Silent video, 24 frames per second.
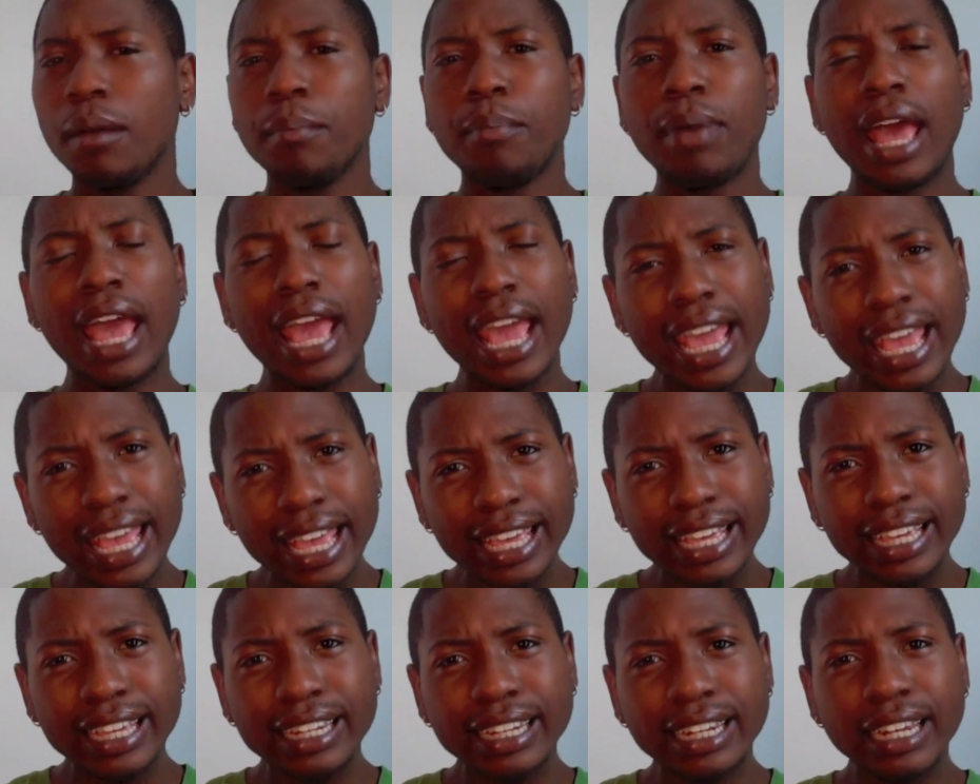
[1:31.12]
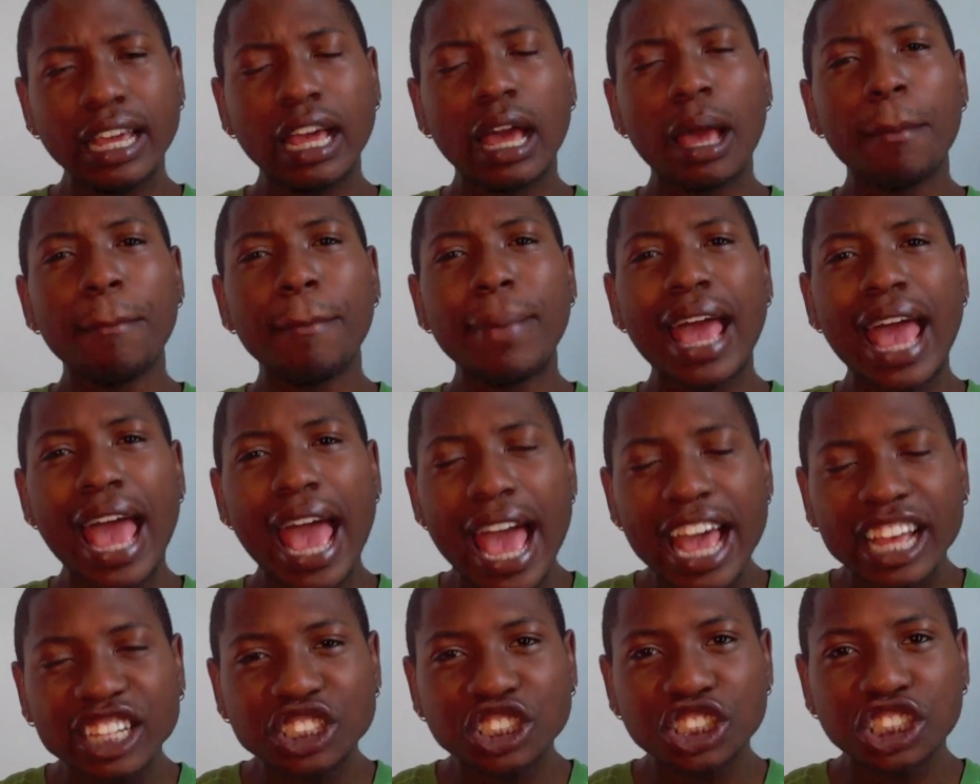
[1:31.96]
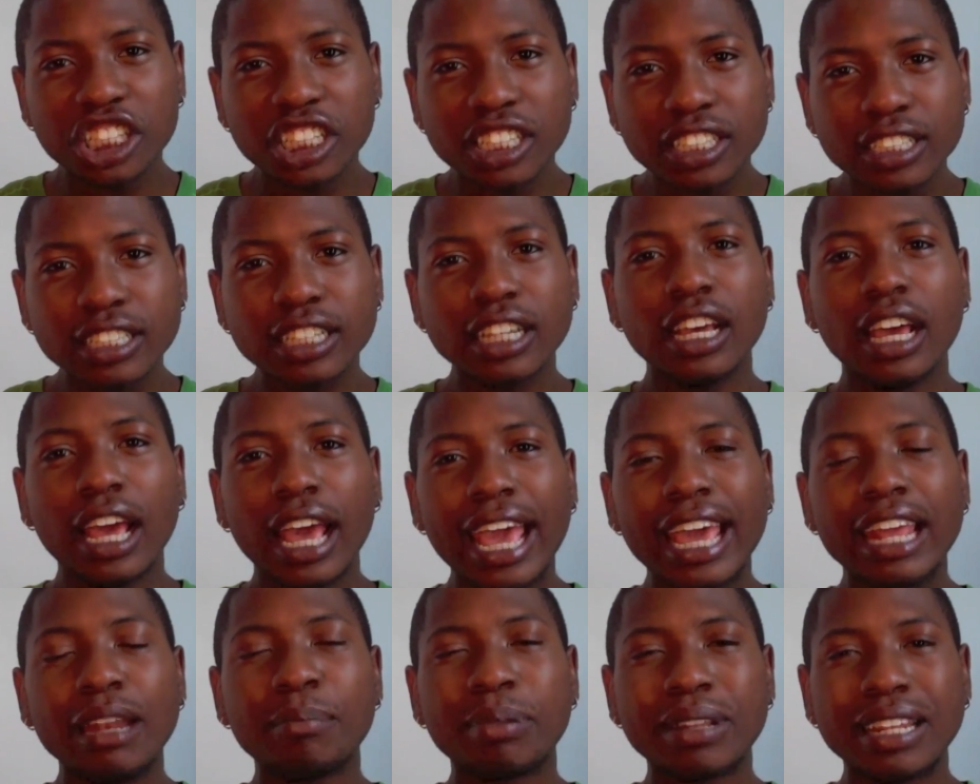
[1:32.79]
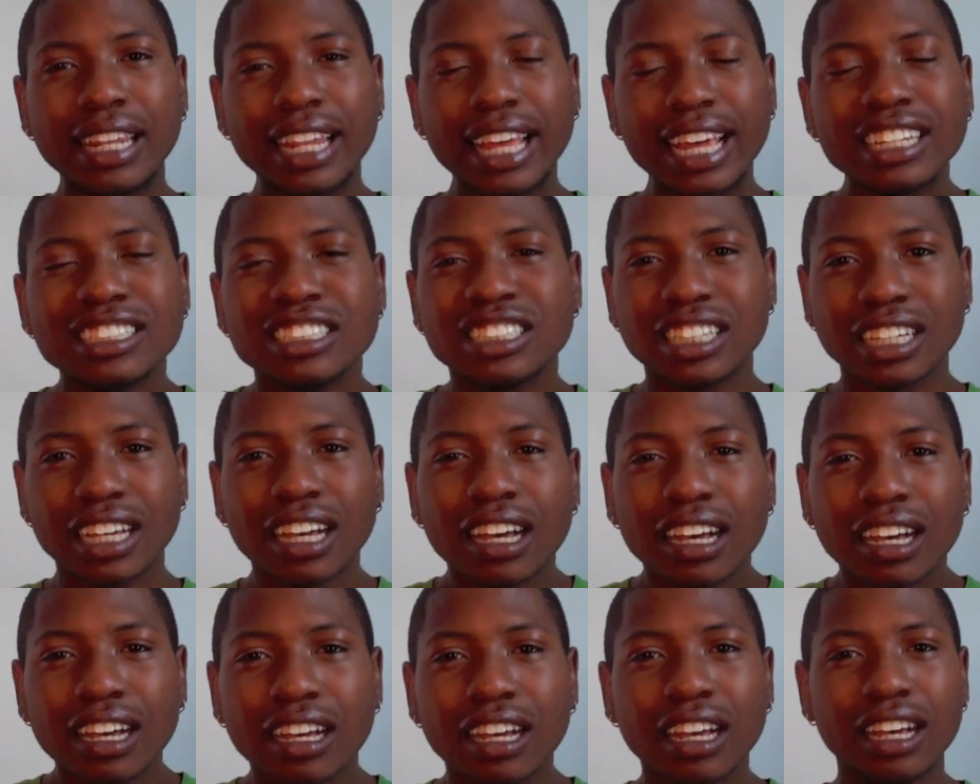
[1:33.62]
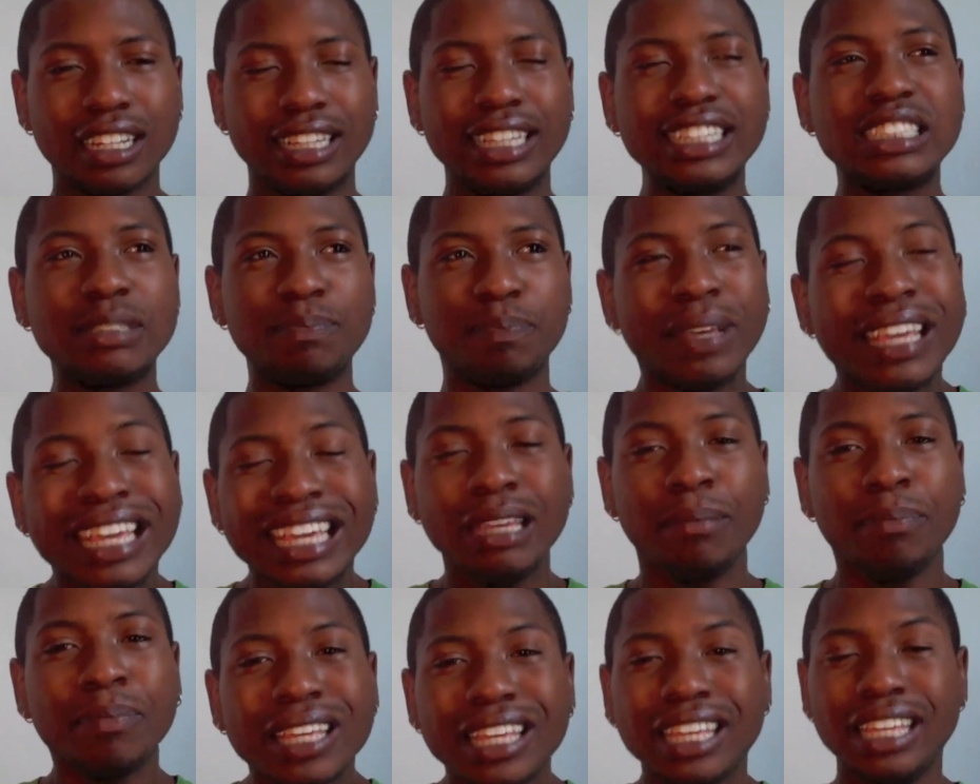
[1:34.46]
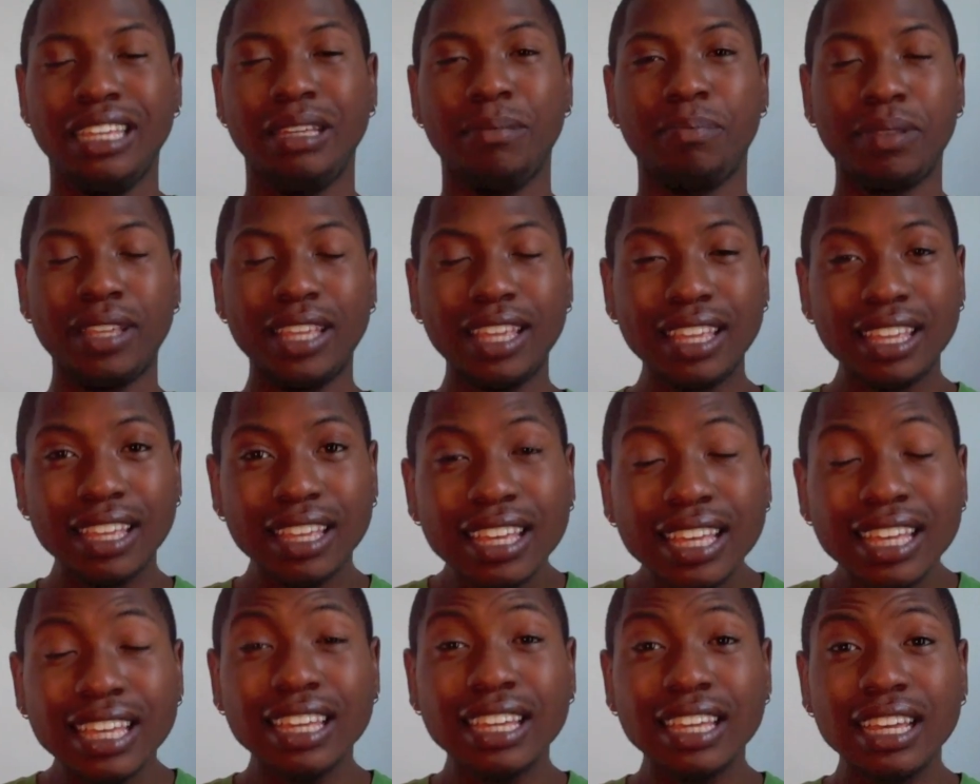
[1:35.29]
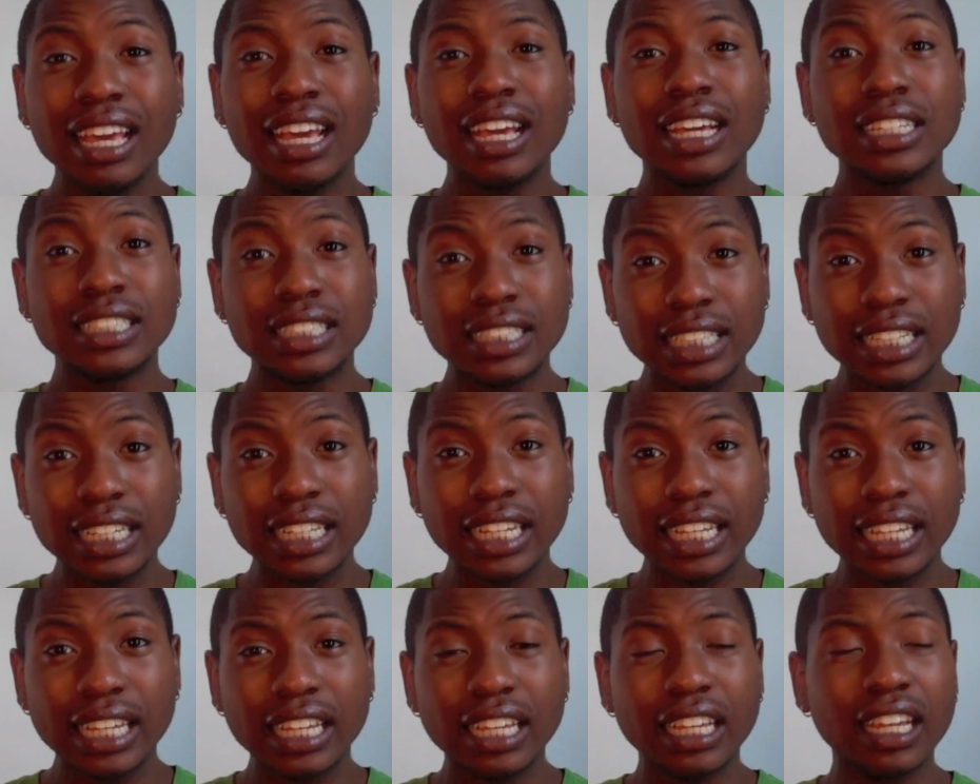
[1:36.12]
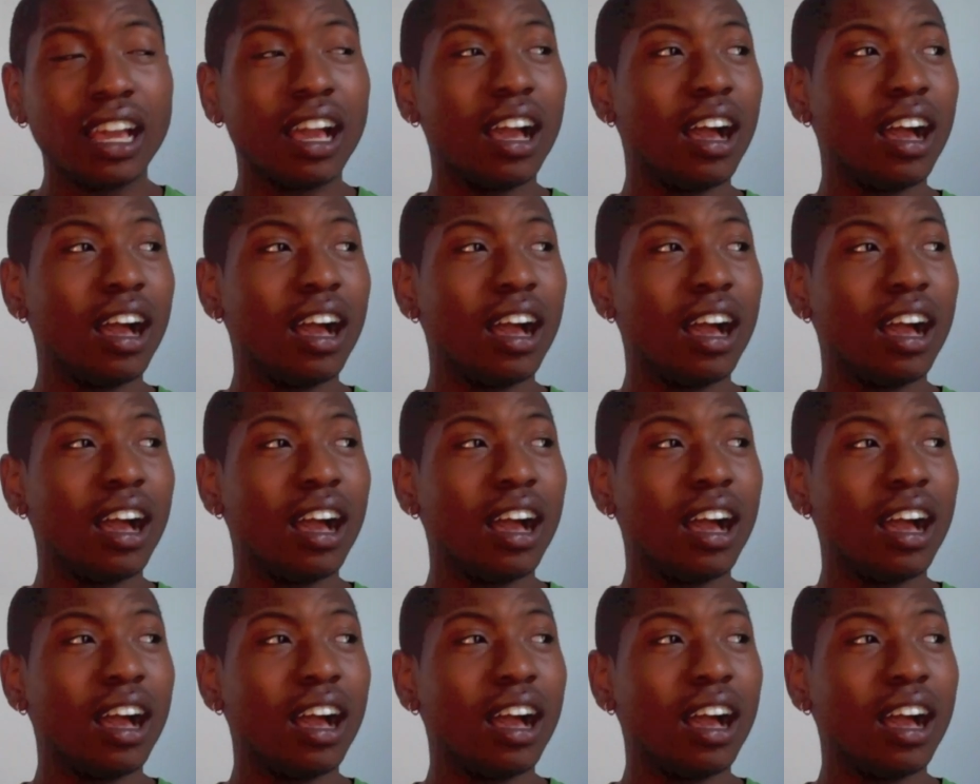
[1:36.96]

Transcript: pain passion and pleasure, this PPP CD.